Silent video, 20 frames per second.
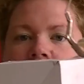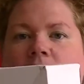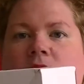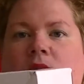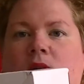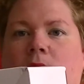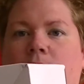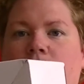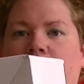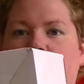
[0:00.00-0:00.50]
You
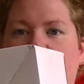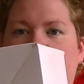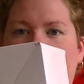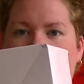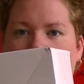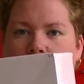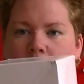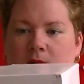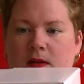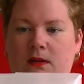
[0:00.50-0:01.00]
have to
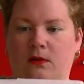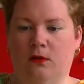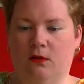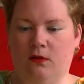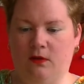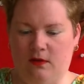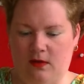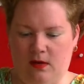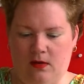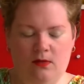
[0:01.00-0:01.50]
assemble it
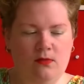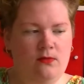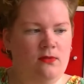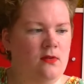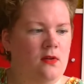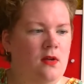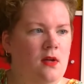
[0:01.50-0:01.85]
yourself.